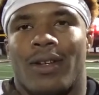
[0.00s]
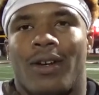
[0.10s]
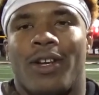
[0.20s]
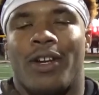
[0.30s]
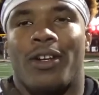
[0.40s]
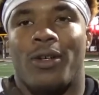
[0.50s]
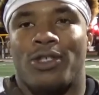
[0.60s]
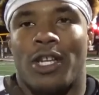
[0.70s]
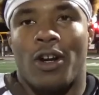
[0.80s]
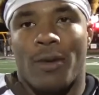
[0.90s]
Oh, yeah,
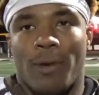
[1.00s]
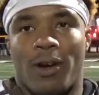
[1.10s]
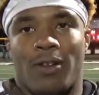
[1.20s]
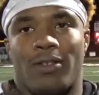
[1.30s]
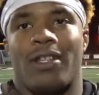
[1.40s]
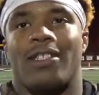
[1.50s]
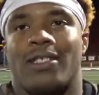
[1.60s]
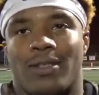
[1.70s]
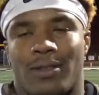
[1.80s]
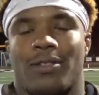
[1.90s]
Coach Jay Harbaugh,
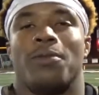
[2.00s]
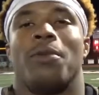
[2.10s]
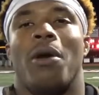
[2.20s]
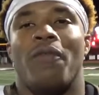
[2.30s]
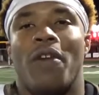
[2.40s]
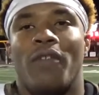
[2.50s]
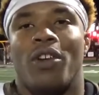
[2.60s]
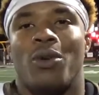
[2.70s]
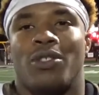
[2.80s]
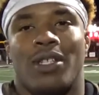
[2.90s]
that's one of my favorite
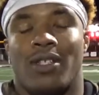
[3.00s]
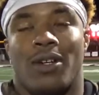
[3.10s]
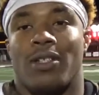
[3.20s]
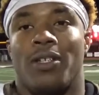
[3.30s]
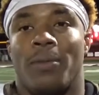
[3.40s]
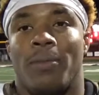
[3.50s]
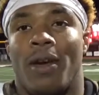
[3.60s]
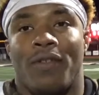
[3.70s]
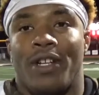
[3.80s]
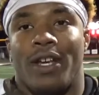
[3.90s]
coaches. I talk to him
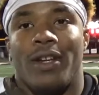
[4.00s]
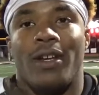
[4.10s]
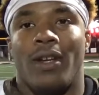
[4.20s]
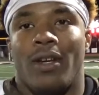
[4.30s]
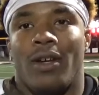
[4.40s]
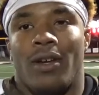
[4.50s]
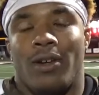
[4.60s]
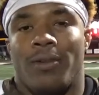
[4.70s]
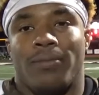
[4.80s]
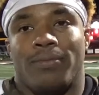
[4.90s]
every day.
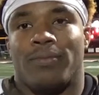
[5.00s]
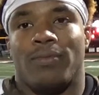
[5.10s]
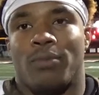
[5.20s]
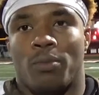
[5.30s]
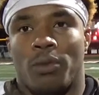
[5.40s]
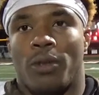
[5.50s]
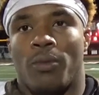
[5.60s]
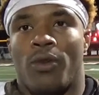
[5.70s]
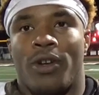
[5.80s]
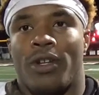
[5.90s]
In the
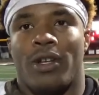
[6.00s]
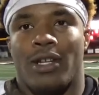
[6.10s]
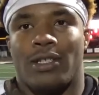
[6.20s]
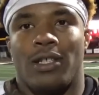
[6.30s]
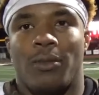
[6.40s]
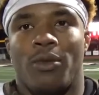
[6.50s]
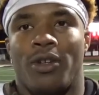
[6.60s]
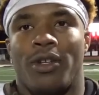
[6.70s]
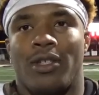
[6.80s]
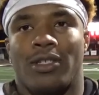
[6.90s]
morning, I say good
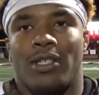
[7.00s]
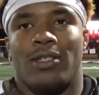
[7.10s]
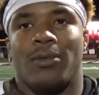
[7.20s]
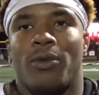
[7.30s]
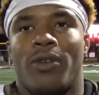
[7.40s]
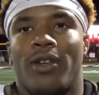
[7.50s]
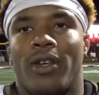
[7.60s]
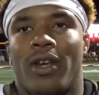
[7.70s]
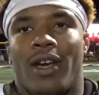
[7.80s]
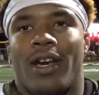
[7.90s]
morning. He says good morning.
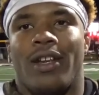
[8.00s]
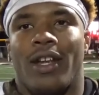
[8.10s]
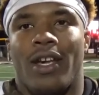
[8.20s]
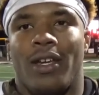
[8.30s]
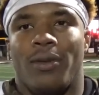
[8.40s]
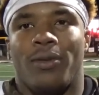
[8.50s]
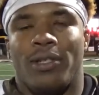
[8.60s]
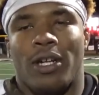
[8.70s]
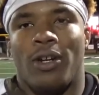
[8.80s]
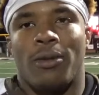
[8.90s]
At night, we
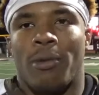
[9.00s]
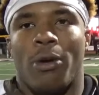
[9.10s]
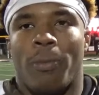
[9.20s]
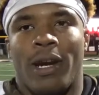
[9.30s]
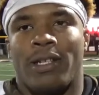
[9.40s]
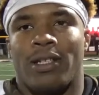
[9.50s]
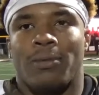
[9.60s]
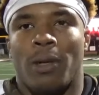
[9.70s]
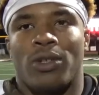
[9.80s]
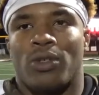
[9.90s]
talk about practice,
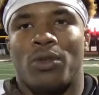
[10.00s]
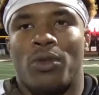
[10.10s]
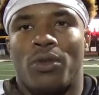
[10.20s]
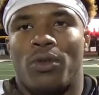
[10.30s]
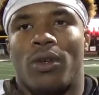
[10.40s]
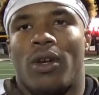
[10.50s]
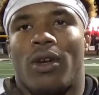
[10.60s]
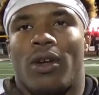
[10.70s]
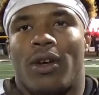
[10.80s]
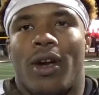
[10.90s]
about school,
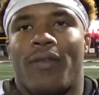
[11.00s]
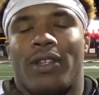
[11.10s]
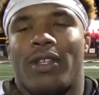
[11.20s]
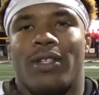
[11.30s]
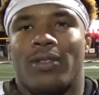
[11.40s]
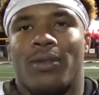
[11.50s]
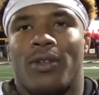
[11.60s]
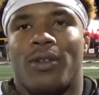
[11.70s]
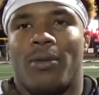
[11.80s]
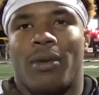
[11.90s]
everything that's
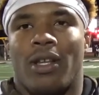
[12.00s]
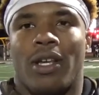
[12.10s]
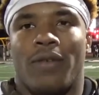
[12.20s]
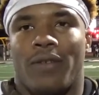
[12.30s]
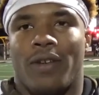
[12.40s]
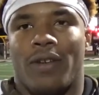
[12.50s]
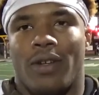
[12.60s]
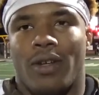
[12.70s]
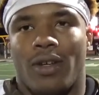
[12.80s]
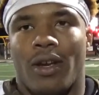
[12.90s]
going on in my life,
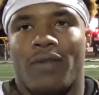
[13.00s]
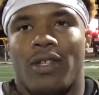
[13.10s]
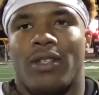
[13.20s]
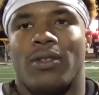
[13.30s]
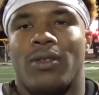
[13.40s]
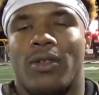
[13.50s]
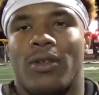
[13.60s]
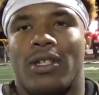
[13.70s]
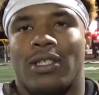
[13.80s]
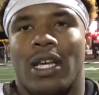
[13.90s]
and everything that's going
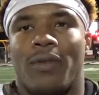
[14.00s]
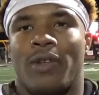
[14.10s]
on in his life